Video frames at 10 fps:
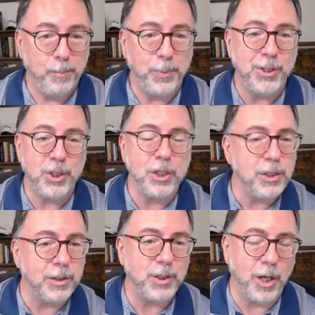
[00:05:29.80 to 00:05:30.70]

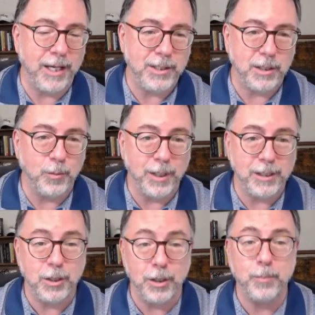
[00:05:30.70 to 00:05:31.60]
Position sizing
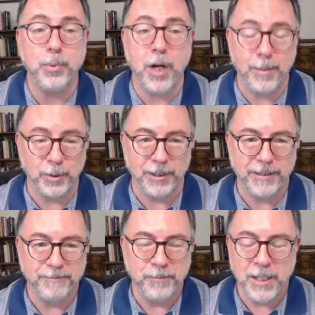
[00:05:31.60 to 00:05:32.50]
when done
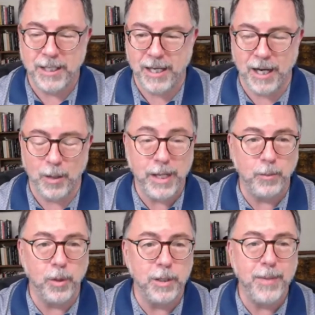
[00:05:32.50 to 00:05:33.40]
properly. Uh, we
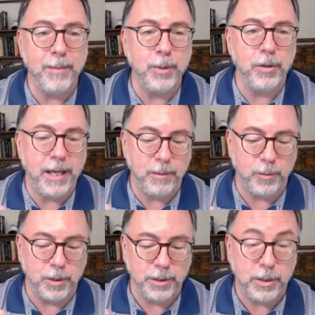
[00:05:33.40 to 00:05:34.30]
had one member
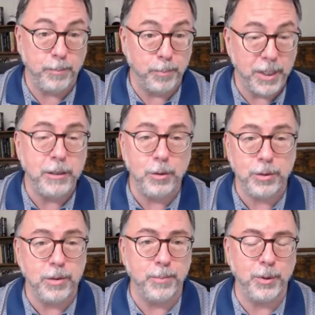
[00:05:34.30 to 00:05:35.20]
that was brand new
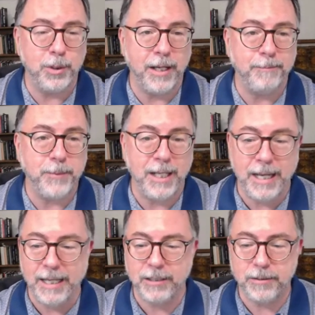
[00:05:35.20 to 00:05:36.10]
to the boot camp
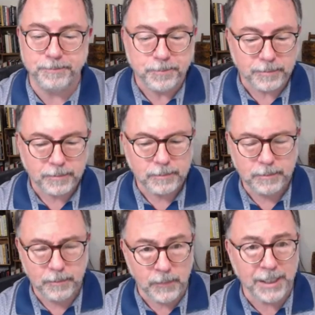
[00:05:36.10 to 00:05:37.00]
and
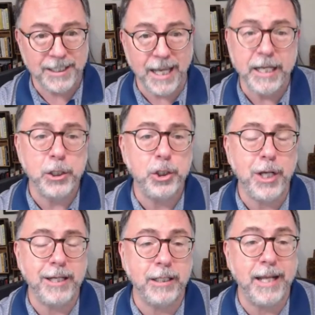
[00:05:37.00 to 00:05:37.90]
getting
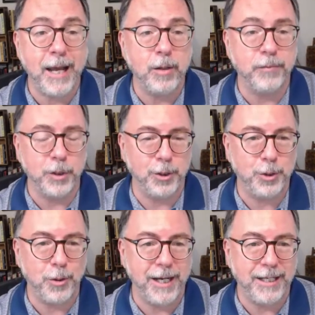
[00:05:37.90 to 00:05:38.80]
shaken out of good
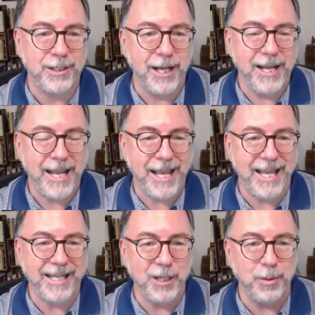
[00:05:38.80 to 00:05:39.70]
trades.
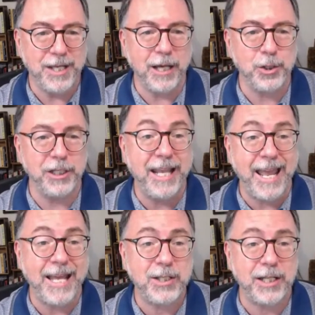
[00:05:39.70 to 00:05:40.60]
And he was actually
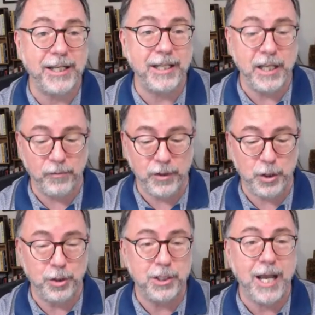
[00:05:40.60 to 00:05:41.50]
asking if he
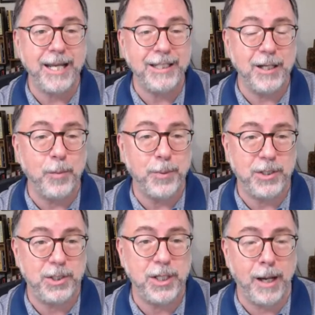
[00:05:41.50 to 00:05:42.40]
should tighten up
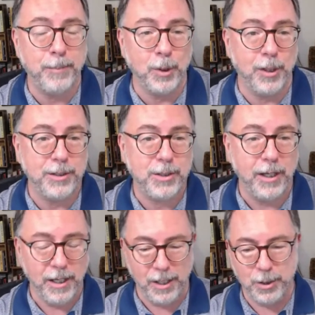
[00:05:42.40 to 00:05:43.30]
his stop
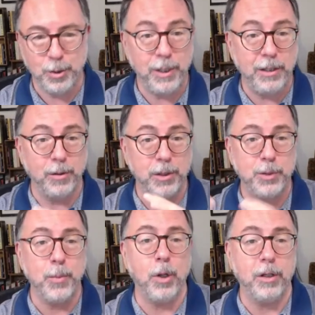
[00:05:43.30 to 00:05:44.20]
loss to either a
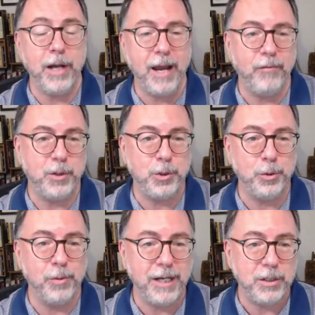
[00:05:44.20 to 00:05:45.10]
smaller average
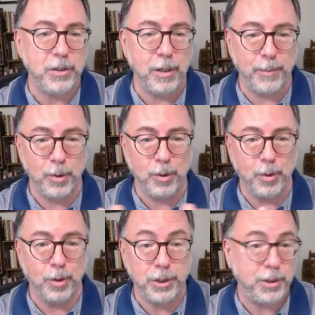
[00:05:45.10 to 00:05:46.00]
true range number
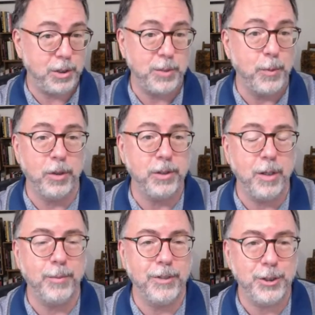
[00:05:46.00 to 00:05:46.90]
or just a smaller
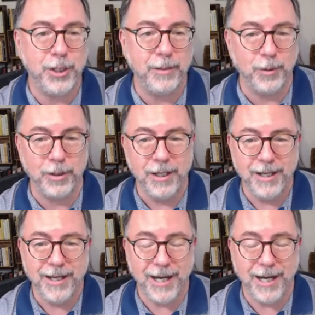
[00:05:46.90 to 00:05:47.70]
number in general.